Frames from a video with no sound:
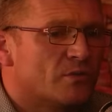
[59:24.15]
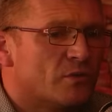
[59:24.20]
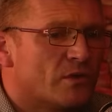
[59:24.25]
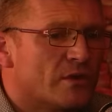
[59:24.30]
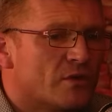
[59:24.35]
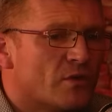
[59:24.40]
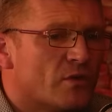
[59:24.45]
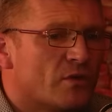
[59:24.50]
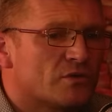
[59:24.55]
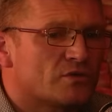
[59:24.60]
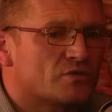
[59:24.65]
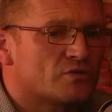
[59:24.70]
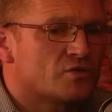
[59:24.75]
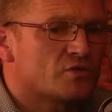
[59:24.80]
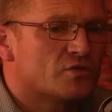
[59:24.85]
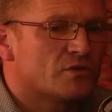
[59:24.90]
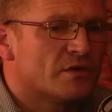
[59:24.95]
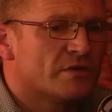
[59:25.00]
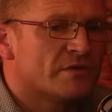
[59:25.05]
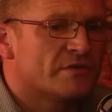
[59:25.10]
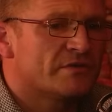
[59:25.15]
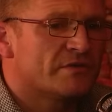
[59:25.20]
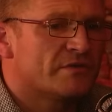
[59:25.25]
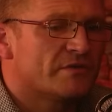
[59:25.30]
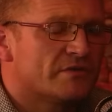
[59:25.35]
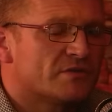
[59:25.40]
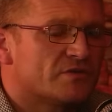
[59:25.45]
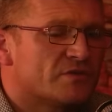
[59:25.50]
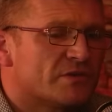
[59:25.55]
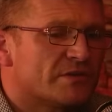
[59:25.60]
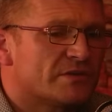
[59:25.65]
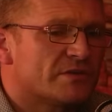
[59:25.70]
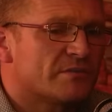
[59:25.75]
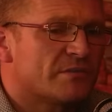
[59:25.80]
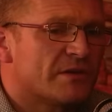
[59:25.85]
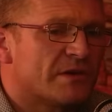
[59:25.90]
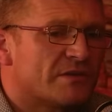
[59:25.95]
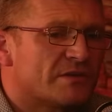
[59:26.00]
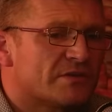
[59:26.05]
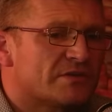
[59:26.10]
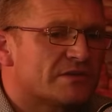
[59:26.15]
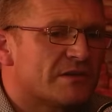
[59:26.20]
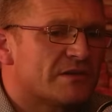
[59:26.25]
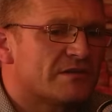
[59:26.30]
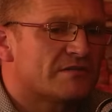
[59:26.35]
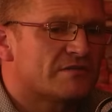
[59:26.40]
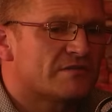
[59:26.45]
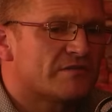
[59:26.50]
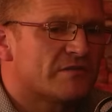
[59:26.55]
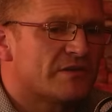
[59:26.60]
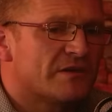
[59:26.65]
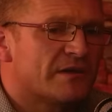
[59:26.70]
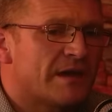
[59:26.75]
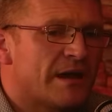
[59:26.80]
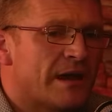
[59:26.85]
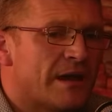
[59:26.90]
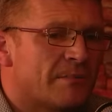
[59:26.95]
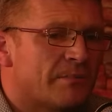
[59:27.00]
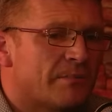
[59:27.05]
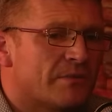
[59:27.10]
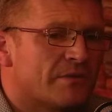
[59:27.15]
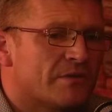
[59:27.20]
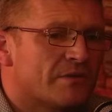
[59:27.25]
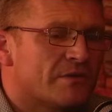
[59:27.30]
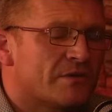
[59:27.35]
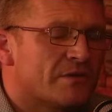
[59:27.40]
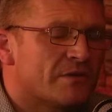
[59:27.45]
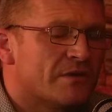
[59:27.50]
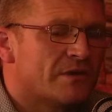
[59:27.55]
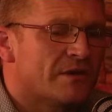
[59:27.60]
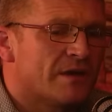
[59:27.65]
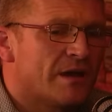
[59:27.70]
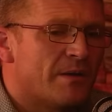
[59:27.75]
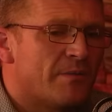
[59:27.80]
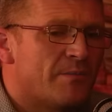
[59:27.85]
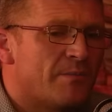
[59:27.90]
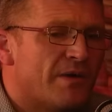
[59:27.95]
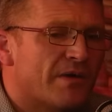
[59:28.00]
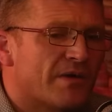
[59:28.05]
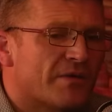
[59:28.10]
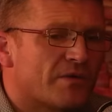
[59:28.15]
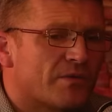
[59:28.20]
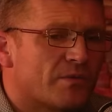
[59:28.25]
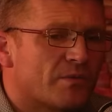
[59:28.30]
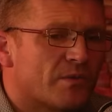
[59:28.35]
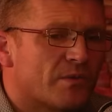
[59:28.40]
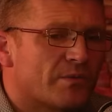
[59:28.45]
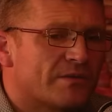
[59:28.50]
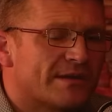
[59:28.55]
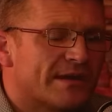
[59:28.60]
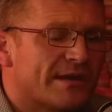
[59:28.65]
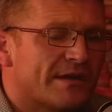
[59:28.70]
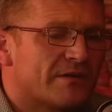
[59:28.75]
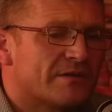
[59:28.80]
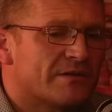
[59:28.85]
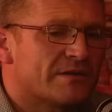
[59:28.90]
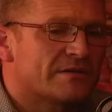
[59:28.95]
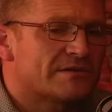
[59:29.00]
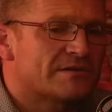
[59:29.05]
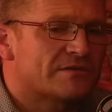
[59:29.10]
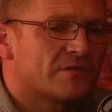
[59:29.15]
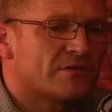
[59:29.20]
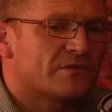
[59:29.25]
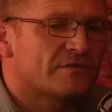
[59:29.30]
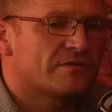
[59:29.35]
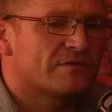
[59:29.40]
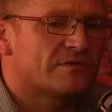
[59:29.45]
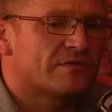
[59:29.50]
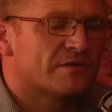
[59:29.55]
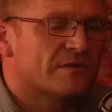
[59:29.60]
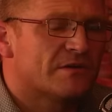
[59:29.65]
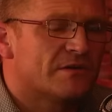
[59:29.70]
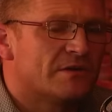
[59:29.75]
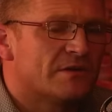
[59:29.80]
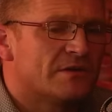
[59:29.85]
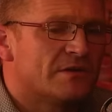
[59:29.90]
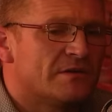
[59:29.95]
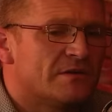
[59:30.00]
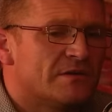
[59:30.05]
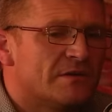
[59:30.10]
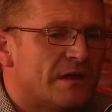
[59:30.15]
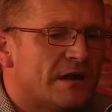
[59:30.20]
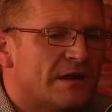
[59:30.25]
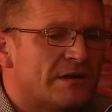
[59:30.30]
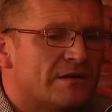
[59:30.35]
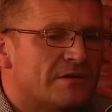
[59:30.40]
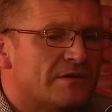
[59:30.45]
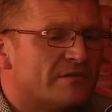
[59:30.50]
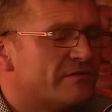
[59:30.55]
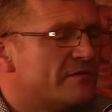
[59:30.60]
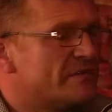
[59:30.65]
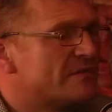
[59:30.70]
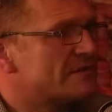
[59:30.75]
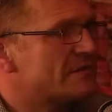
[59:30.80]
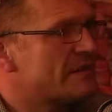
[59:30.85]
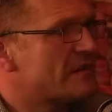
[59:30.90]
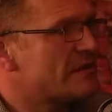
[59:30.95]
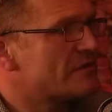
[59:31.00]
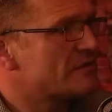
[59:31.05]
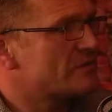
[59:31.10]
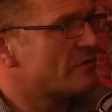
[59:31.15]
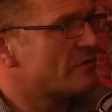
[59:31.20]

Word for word: We go through life trying to make ourselves feel happier and better with material stuff and physical